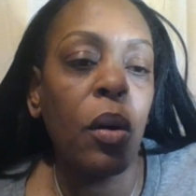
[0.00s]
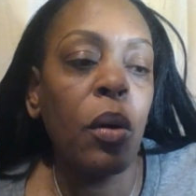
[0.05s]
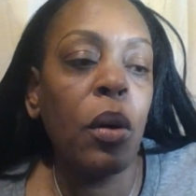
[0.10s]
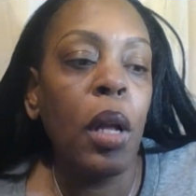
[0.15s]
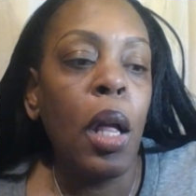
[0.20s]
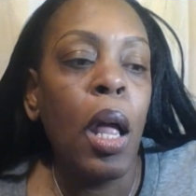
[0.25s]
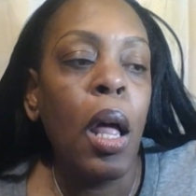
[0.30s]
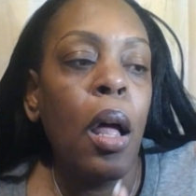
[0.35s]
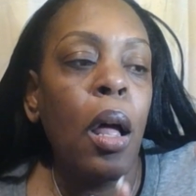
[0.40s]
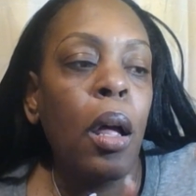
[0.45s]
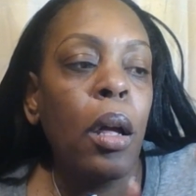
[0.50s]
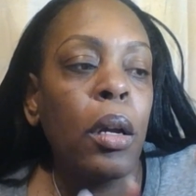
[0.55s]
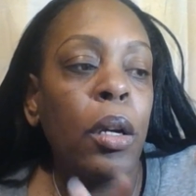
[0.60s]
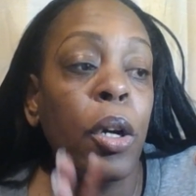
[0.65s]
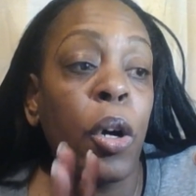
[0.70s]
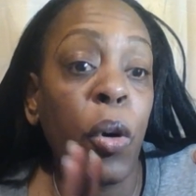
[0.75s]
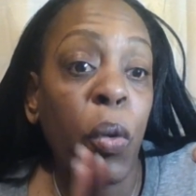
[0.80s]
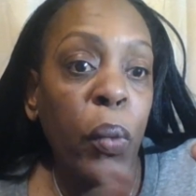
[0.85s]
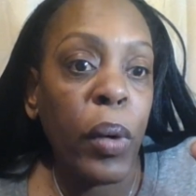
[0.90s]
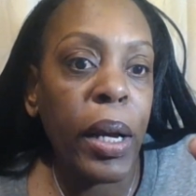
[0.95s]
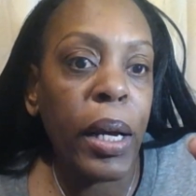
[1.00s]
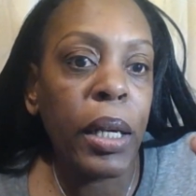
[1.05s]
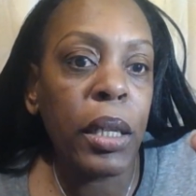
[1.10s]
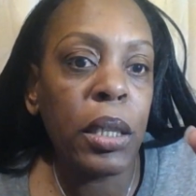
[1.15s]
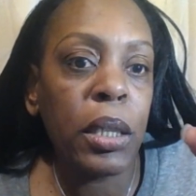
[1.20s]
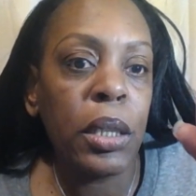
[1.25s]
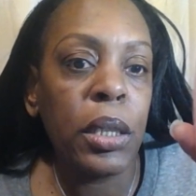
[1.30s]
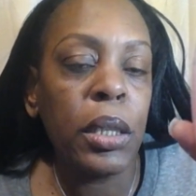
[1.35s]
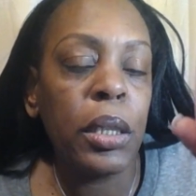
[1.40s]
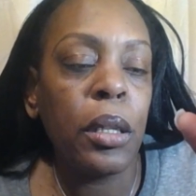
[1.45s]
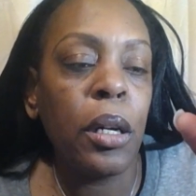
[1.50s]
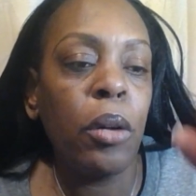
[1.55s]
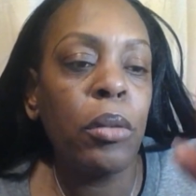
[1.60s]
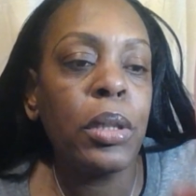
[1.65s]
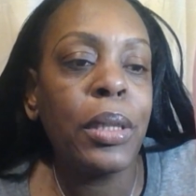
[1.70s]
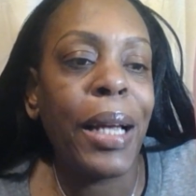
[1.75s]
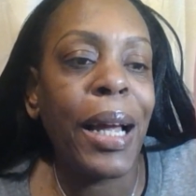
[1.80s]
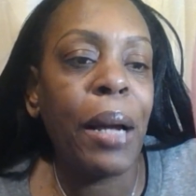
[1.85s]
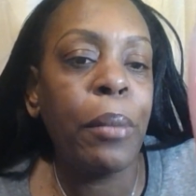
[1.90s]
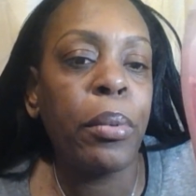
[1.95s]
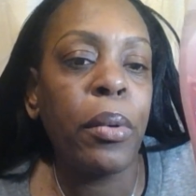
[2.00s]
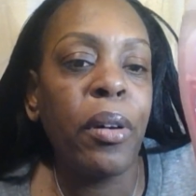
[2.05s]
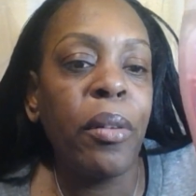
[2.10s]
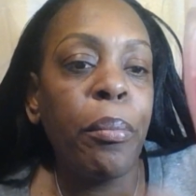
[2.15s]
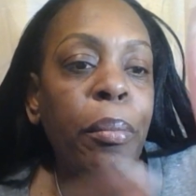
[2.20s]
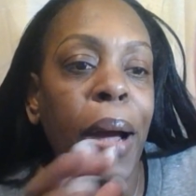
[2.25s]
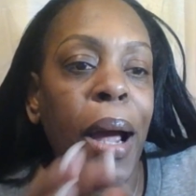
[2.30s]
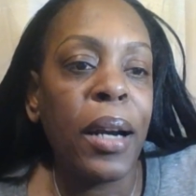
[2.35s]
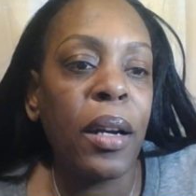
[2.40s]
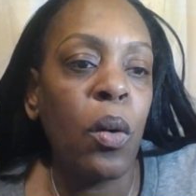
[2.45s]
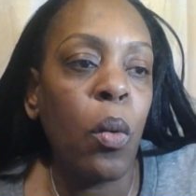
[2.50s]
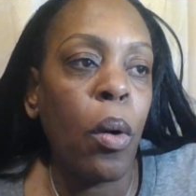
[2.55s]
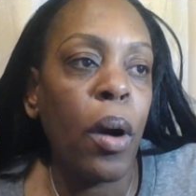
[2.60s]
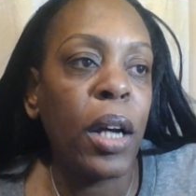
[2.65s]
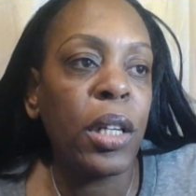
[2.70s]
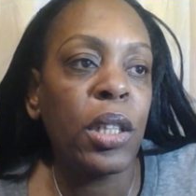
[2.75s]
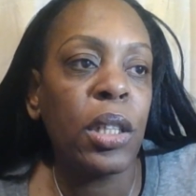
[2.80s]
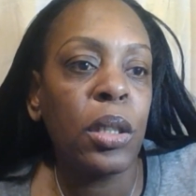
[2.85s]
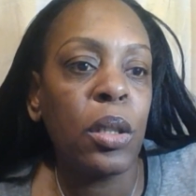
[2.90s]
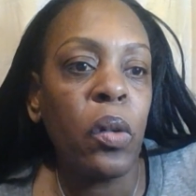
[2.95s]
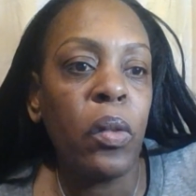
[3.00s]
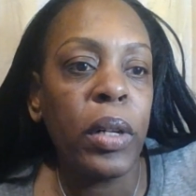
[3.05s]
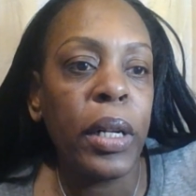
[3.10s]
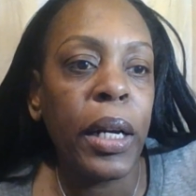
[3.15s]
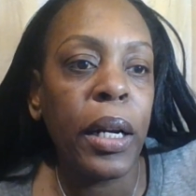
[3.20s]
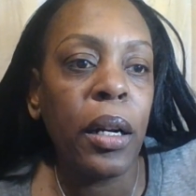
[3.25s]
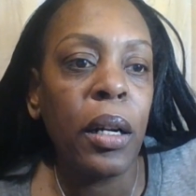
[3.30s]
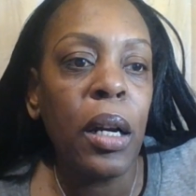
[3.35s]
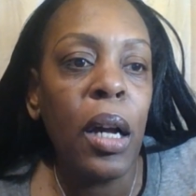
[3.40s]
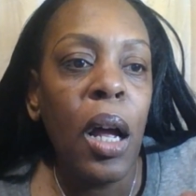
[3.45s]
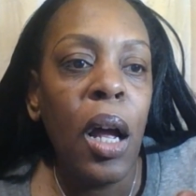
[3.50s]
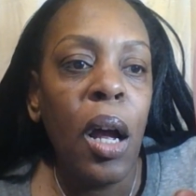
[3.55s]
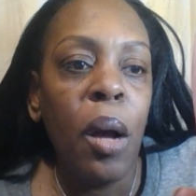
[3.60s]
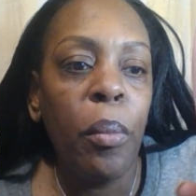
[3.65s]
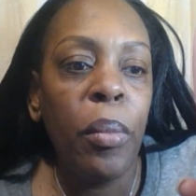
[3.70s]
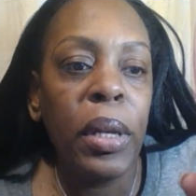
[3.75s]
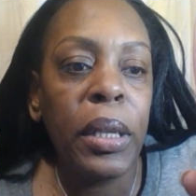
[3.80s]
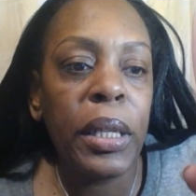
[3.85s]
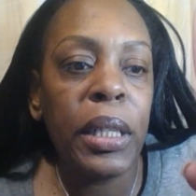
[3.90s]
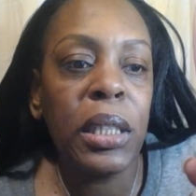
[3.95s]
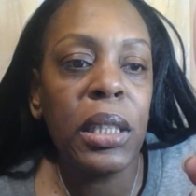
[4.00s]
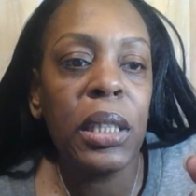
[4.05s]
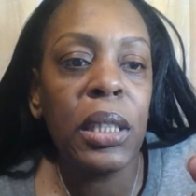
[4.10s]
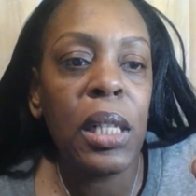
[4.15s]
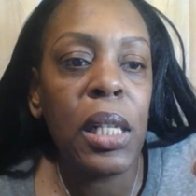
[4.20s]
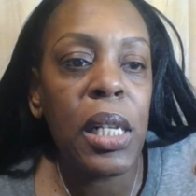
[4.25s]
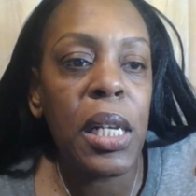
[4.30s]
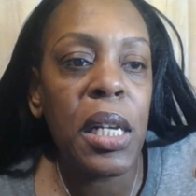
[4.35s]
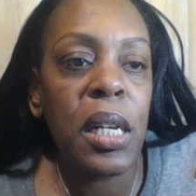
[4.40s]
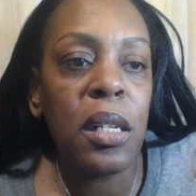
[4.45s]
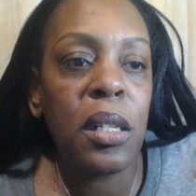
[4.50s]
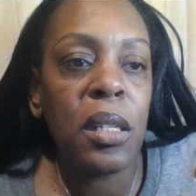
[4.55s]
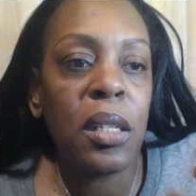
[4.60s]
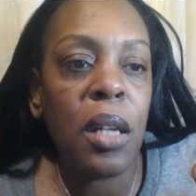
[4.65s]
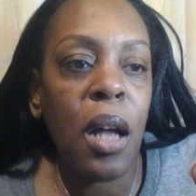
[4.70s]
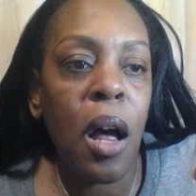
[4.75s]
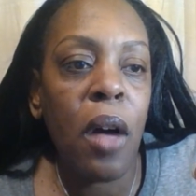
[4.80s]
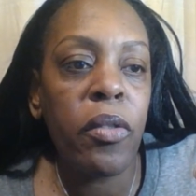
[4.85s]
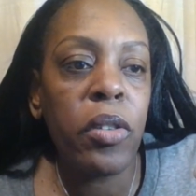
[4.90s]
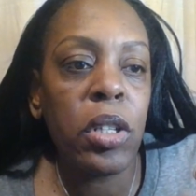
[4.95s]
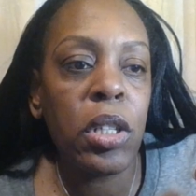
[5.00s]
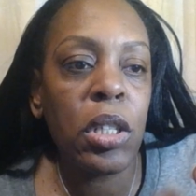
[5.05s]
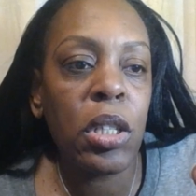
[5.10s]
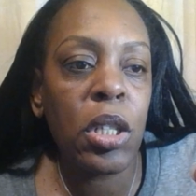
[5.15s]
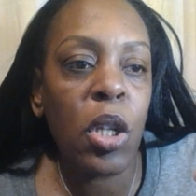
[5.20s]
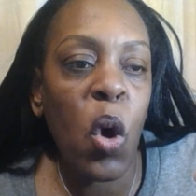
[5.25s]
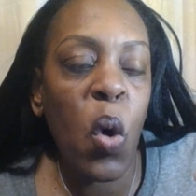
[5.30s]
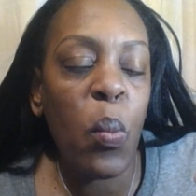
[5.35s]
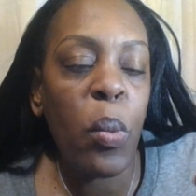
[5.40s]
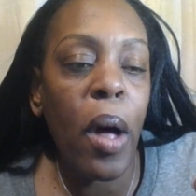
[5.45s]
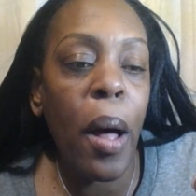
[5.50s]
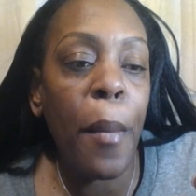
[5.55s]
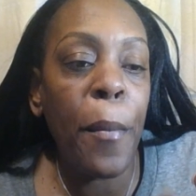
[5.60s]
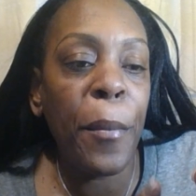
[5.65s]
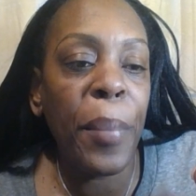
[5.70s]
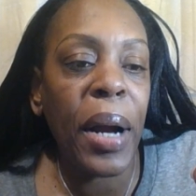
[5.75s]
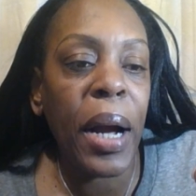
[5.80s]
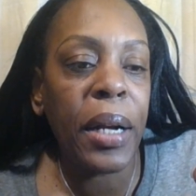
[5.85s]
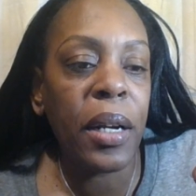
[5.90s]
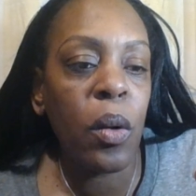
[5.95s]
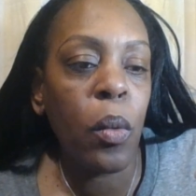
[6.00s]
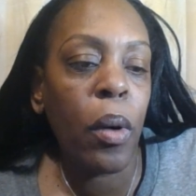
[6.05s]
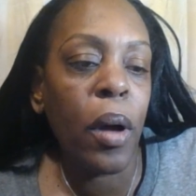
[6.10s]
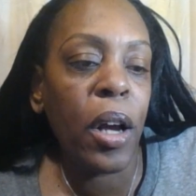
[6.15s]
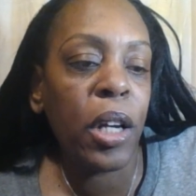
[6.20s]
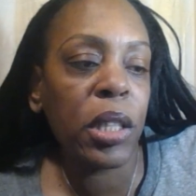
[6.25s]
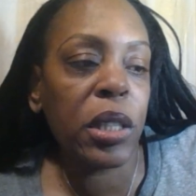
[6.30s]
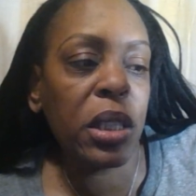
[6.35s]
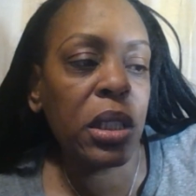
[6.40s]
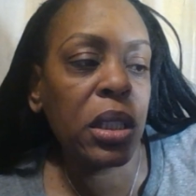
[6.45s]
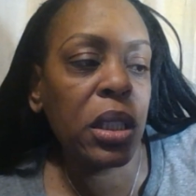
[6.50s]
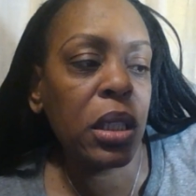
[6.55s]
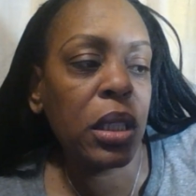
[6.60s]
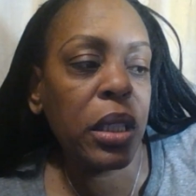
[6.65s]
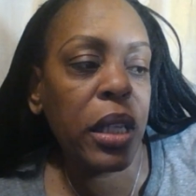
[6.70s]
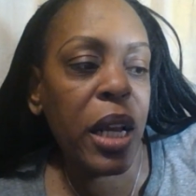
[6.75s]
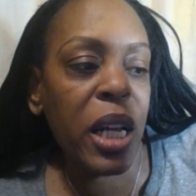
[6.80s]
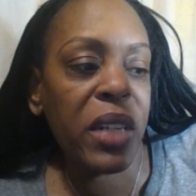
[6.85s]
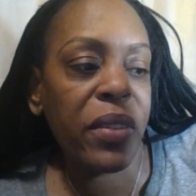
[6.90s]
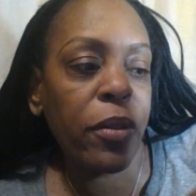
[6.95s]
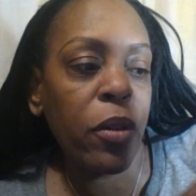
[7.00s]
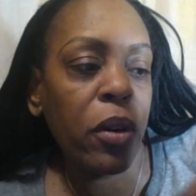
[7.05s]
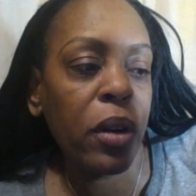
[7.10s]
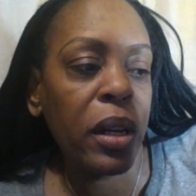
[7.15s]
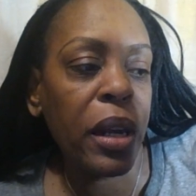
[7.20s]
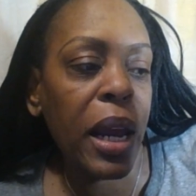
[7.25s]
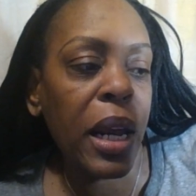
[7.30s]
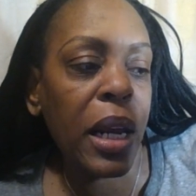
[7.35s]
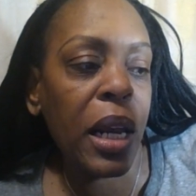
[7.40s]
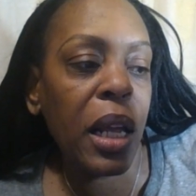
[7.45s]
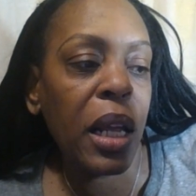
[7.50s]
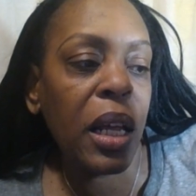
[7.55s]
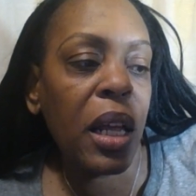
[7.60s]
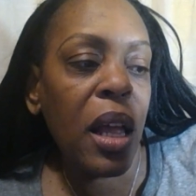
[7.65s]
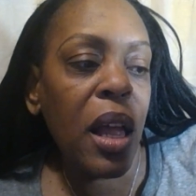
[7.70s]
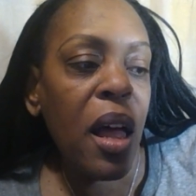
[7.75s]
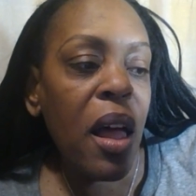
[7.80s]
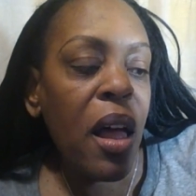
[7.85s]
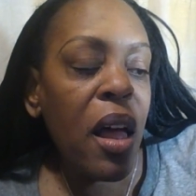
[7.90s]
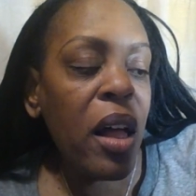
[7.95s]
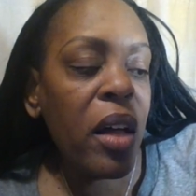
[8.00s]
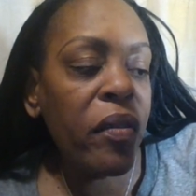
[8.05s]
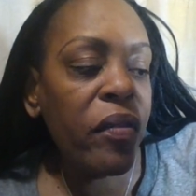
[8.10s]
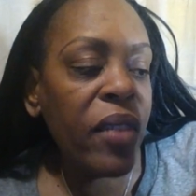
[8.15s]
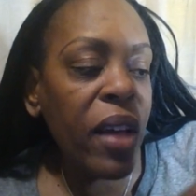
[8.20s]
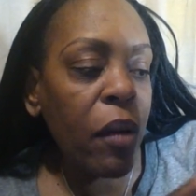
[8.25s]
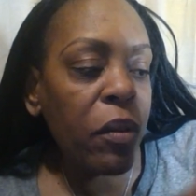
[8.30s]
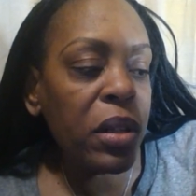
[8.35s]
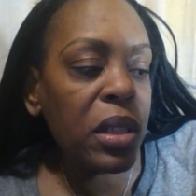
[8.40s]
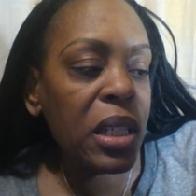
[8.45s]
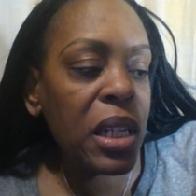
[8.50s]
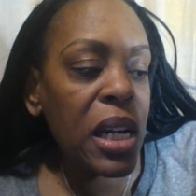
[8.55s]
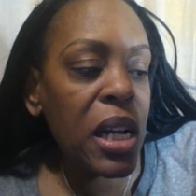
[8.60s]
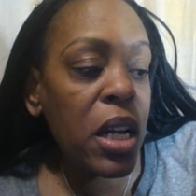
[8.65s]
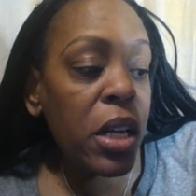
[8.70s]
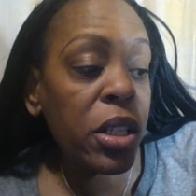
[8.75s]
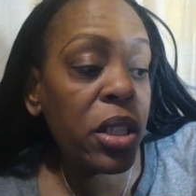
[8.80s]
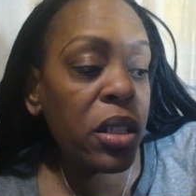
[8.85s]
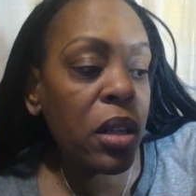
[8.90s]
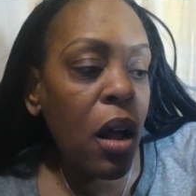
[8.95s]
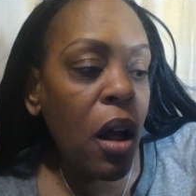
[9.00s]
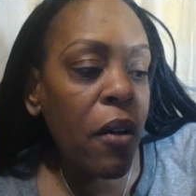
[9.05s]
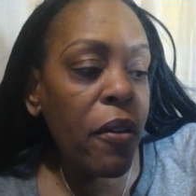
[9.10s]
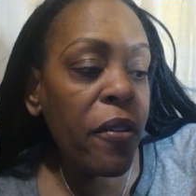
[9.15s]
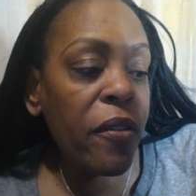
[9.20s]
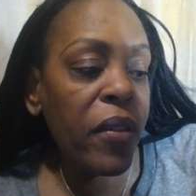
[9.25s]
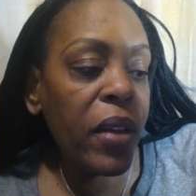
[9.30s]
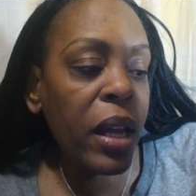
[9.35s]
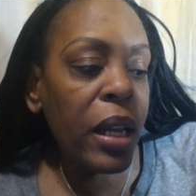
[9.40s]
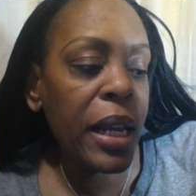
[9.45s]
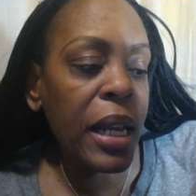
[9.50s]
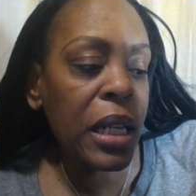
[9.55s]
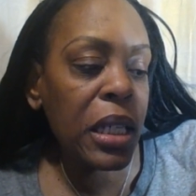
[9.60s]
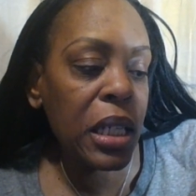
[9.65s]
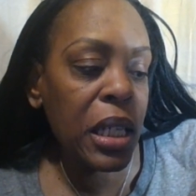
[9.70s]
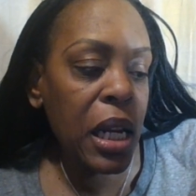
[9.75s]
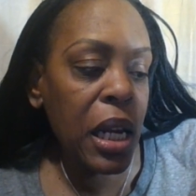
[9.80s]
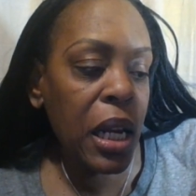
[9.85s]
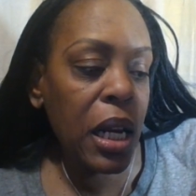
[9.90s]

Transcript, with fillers: caress, you know, type of body washes over there. But this is the soft soap body wash. This is the exfoliating velvety soft feeling skin.